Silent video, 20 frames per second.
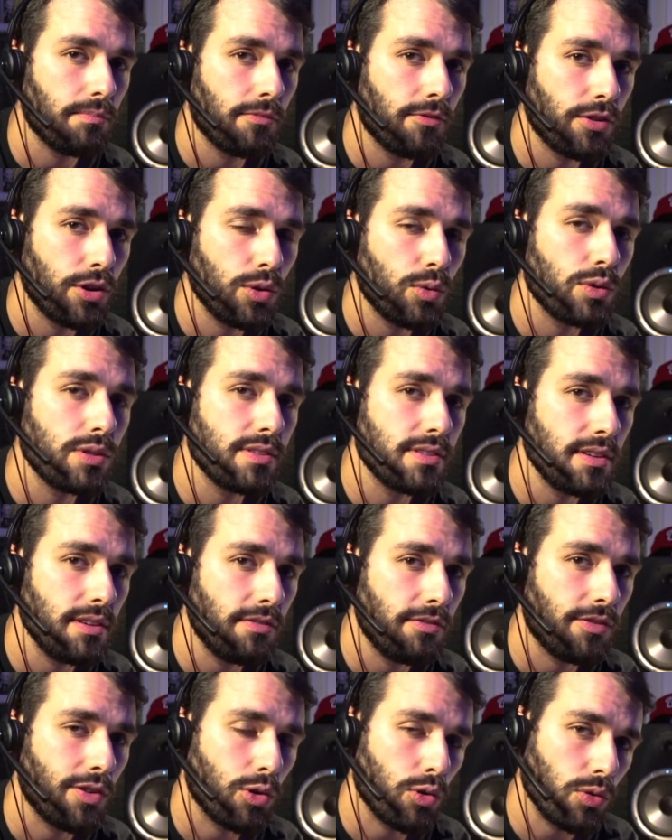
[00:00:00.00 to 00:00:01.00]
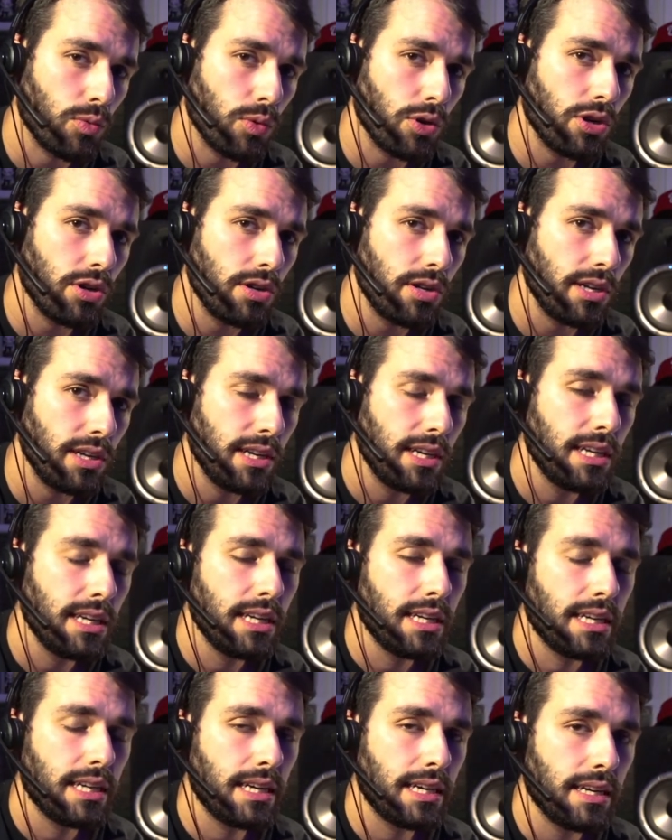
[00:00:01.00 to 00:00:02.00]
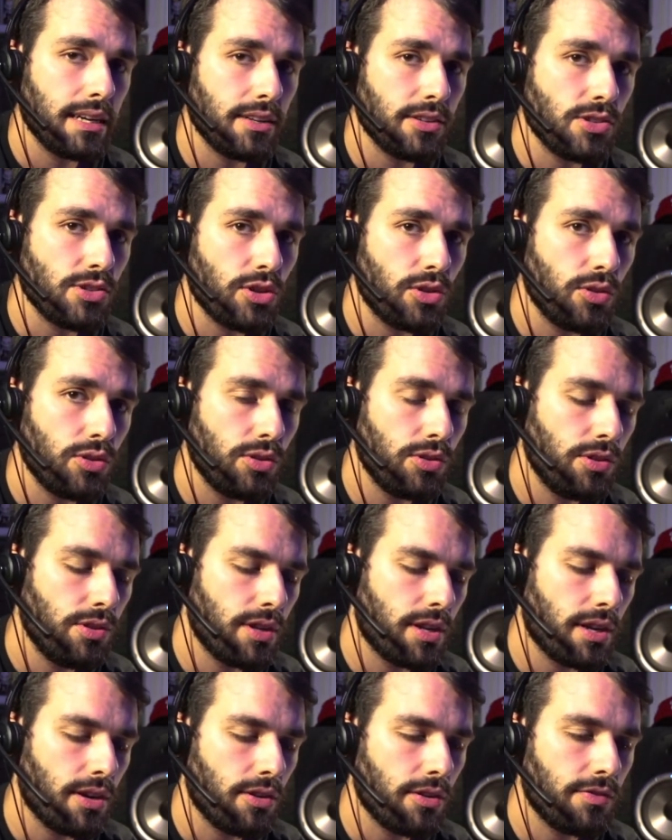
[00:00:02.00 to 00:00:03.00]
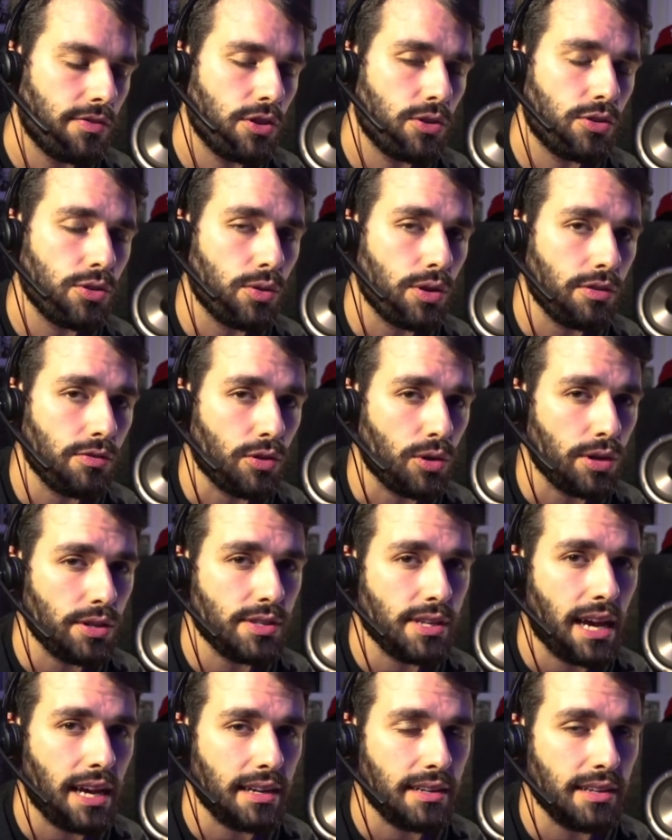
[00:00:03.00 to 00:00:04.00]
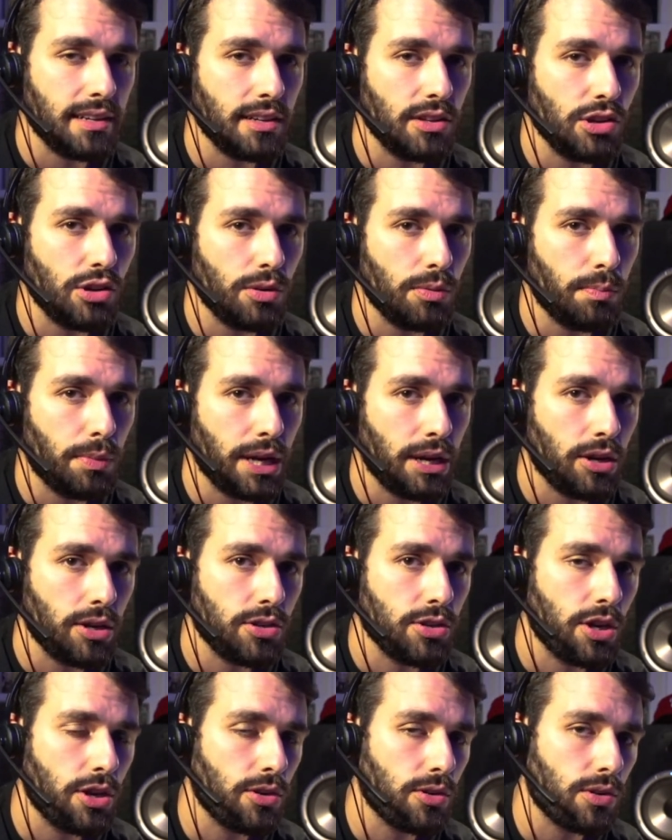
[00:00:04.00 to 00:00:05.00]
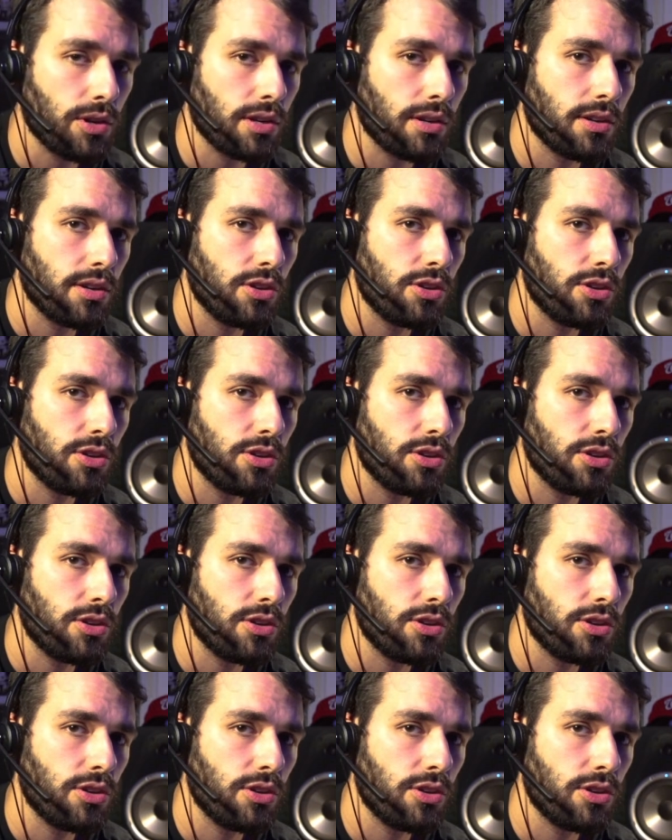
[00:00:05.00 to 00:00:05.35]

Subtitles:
frequency forward. So, you know, if you're doing voice acting and you're a baritone,